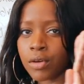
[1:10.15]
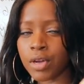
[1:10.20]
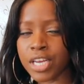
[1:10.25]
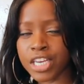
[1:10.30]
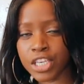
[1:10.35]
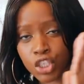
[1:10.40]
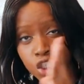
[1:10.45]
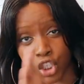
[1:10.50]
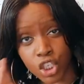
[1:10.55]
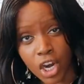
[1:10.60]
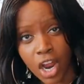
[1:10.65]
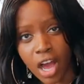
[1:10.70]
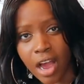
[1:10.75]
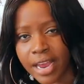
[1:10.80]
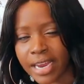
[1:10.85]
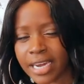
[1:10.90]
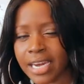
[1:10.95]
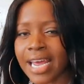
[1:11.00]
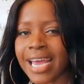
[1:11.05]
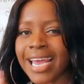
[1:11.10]
each
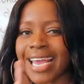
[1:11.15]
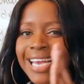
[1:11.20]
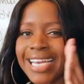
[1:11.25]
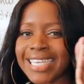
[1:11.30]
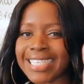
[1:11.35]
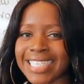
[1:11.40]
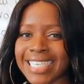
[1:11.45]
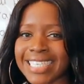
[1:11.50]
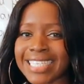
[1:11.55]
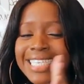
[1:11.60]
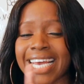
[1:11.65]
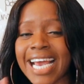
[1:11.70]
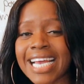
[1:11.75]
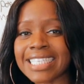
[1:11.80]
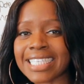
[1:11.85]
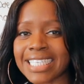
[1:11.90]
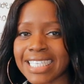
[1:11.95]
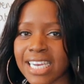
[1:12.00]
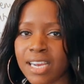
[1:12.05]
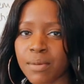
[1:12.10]
line is it
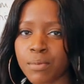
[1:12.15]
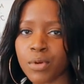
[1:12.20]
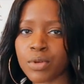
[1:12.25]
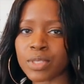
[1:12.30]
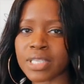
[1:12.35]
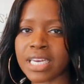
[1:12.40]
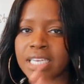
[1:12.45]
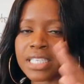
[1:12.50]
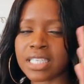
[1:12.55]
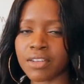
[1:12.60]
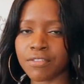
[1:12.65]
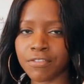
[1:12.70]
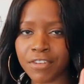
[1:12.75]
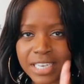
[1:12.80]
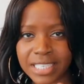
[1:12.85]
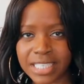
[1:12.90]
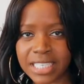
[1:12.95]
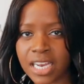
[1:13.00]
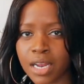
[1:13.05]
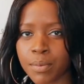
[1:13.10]
10 syllables and is the
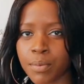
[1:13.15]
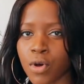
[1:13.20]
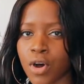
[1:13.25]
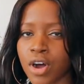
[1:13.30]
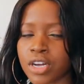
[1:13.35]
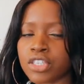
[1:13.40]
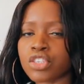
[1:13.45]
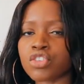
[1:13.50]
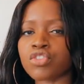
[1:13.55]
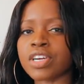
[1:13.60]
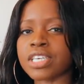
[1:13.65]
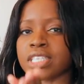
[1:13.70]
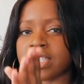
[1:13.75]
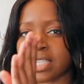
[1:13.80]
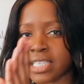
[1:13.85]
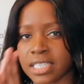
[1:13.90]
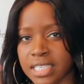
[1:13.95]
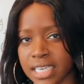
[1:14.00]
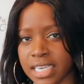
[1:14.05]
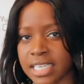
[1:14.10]
first syllable
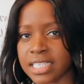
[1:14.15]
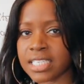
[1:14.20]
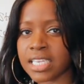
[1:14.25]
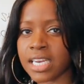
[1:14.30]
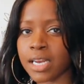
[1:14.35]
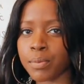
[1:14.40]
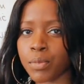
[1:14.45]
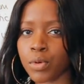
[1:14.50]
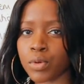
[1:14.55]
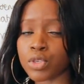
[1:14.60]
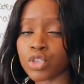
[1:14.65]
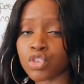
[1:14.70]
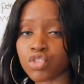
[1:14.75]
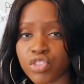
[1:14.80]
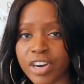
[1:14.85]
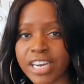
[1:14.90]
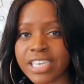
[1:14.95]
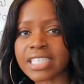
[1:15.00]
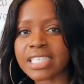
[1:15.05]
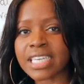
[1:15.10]
unstressed, the second syllable
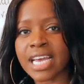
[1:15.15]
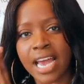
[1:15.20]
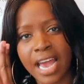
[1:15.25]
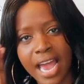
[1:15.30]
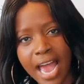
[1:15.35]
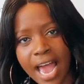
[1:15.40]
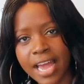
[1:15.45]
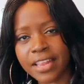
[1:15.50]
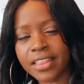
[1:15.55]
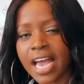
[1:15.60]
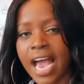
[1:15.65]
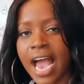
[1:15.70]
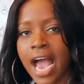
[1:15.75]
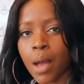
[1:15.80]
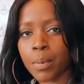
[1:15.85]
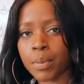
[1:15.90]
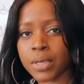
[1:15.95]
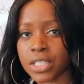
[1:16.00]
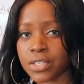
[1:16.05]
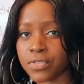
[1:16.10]
stressed, and that
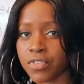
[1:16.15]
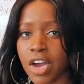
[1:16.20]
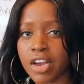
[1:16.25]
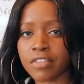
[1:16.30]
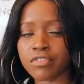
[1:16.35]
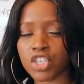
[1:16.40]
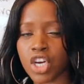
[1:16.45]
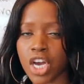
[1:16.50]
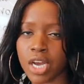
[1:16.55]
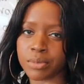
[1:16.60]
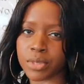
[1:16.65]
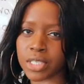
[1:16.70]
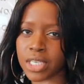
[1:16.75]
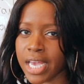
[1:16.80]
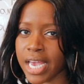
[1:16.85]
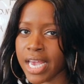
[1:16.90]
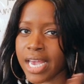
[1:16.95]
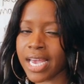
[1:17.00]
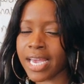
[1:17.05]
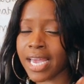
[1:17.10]
happens 5 times,
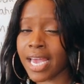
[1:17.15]
okay?